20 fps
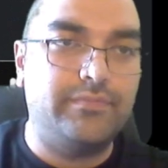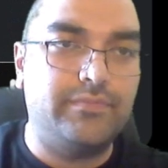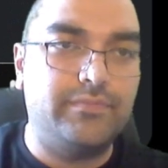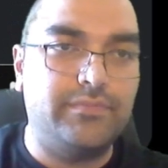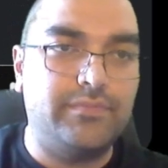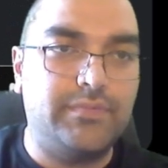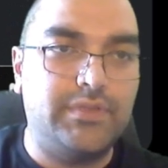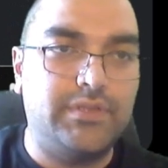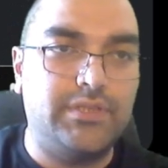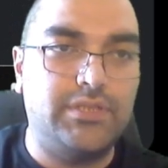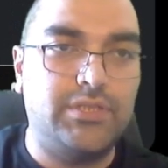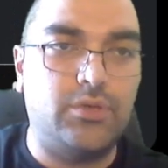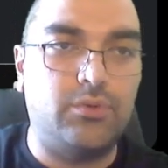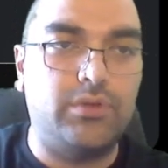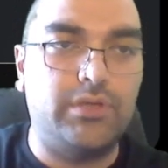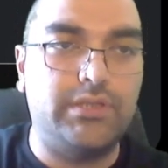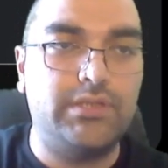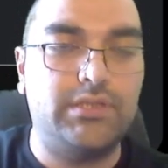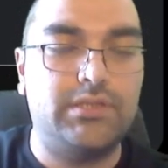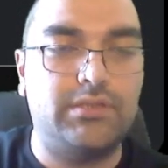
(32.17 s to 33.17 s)
So
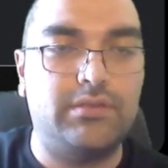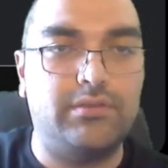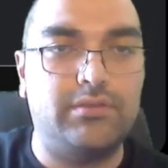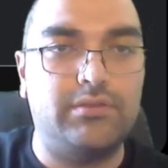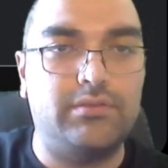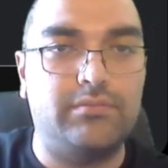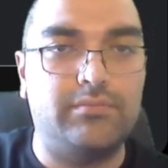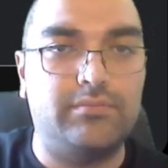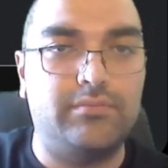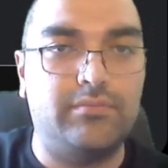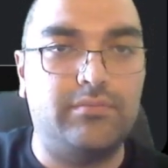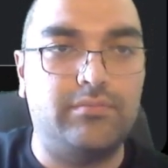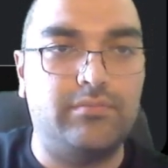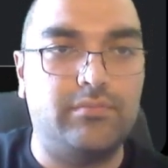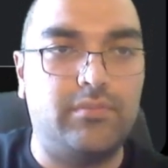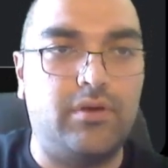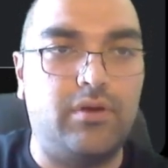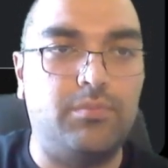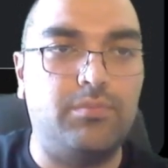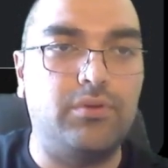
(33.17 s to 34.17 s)
let's
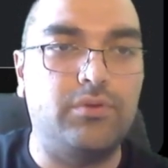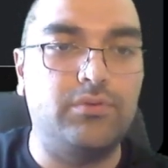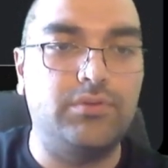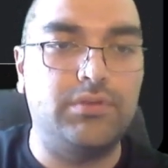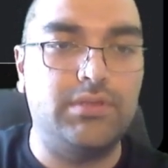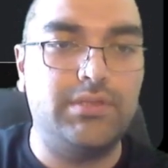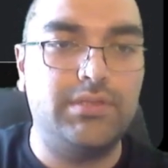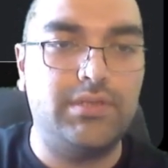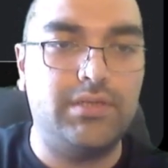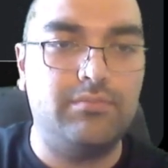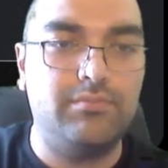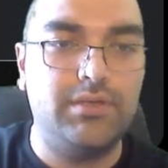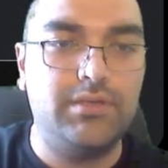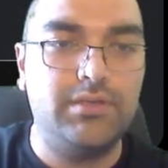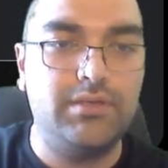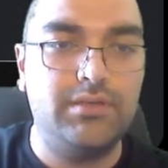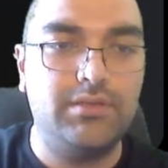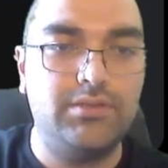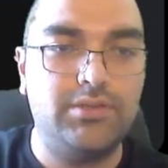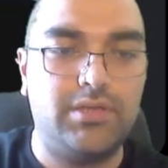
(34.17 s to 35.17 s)
upload this
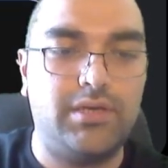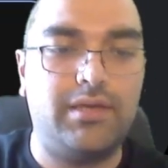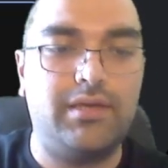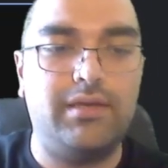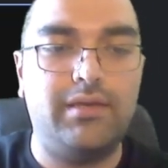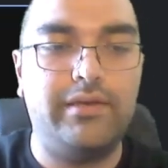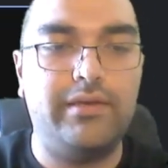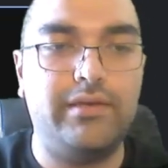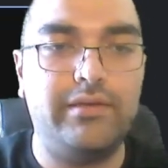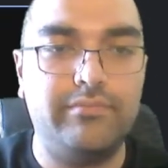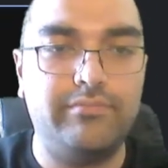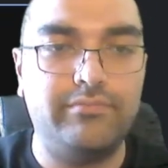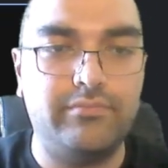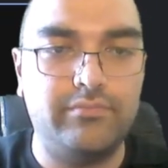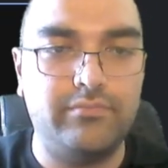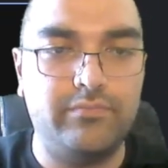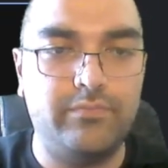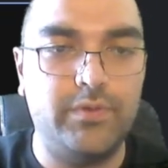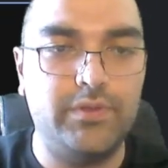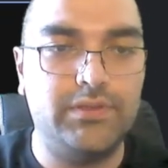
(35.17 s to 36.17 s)
image, and
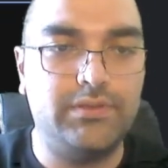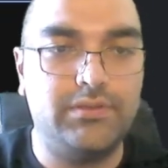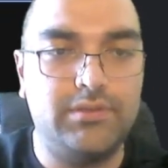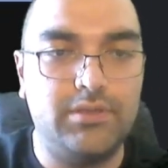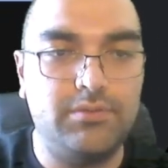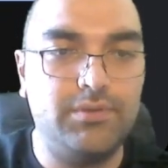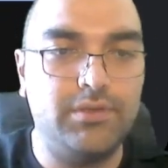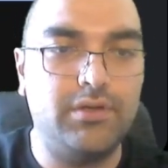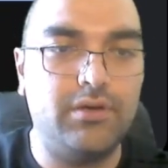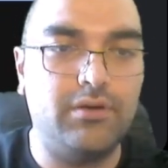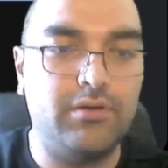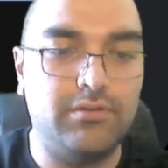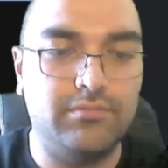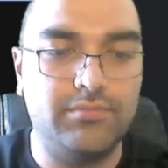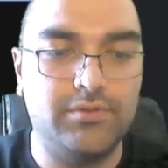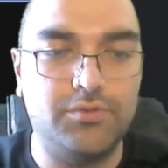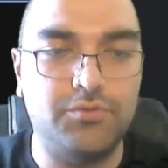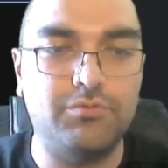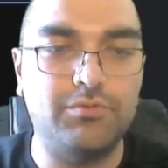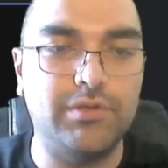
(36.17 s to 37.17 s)
with typical
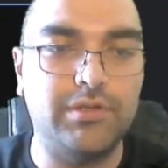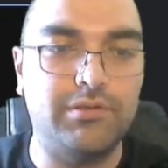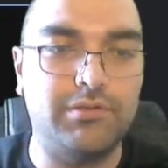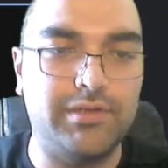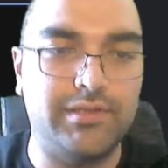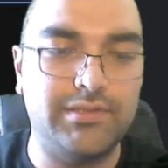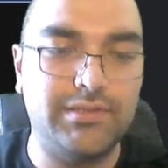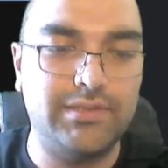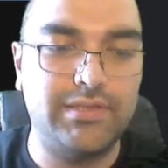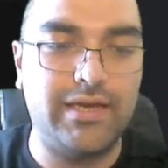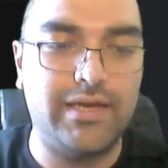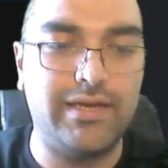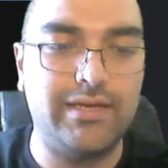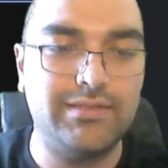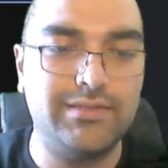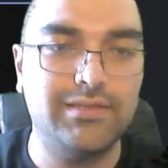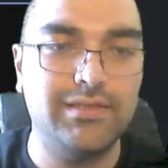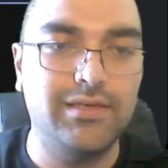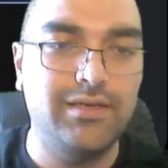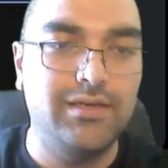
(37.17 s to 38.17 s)
Google Lens
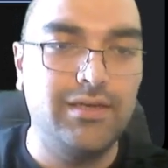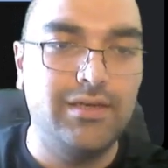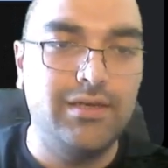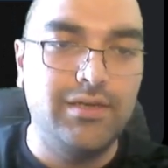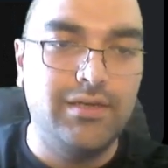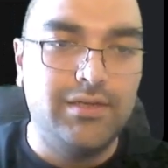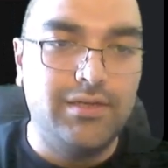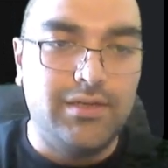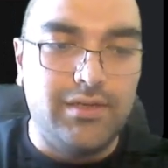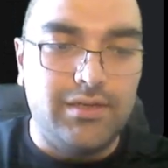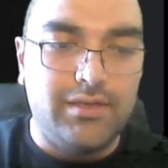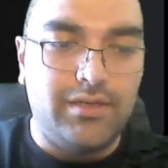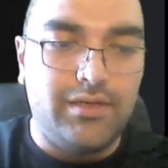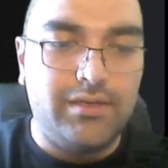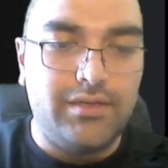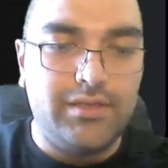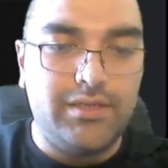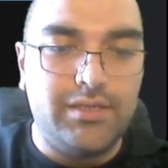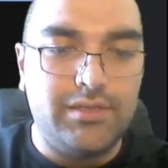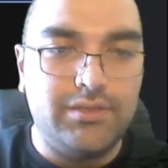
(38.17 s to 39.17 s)
task,
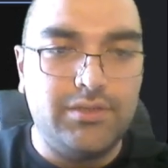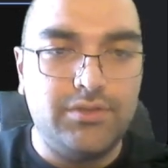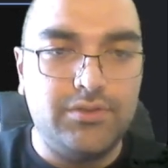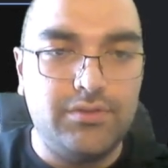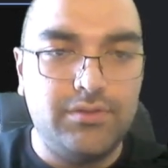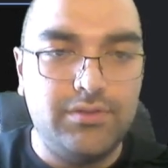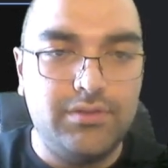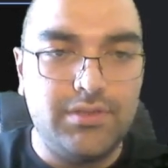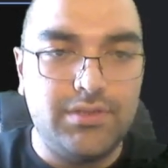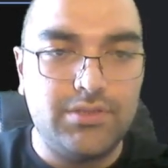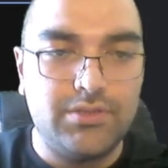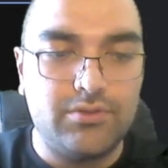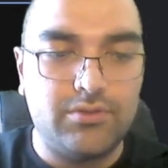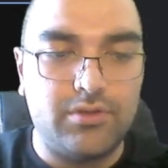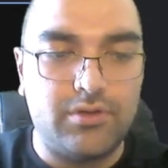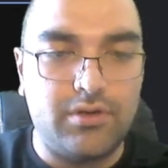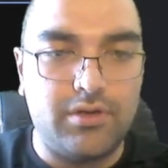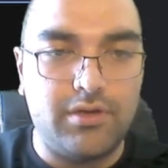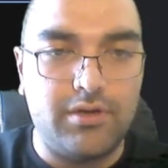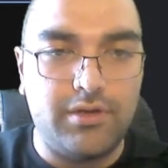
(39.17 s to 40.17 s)
can you
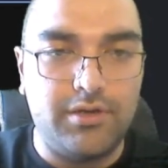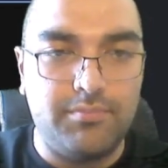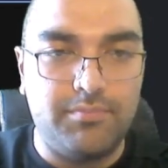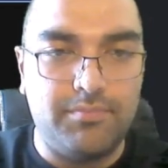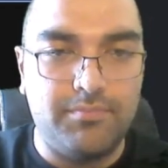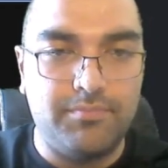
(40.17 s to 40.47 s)
describe